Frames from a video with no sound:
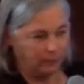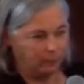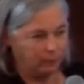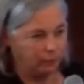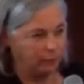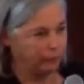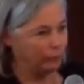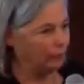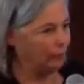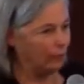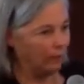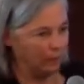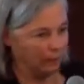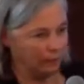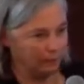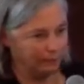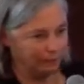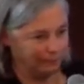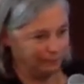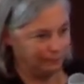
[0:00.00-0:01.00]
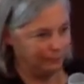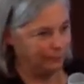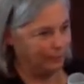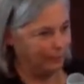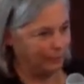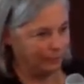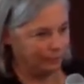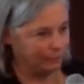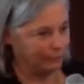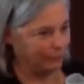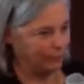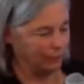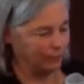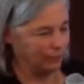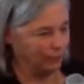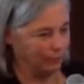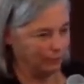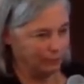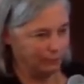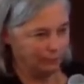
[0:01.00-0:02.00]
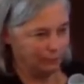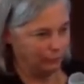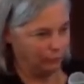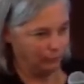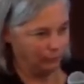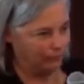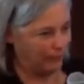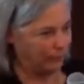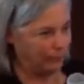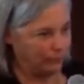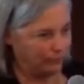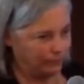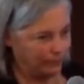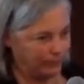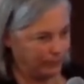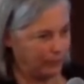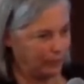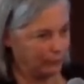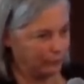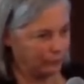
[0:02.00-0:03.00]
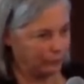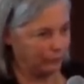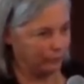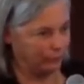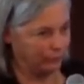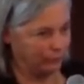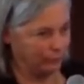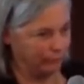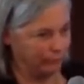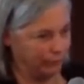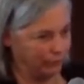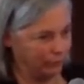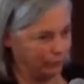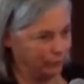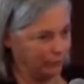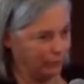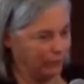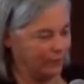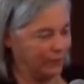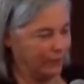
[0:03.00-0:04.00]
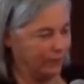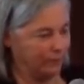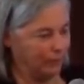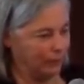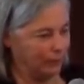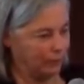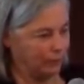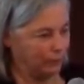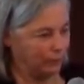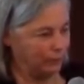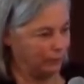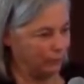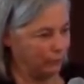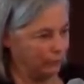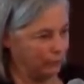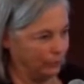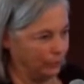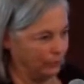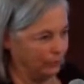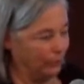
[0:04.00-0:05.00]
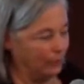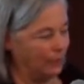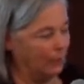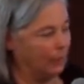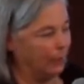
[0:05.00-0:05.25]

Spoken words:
Overall, it's still, you meet the reductions envisioned in AB 32,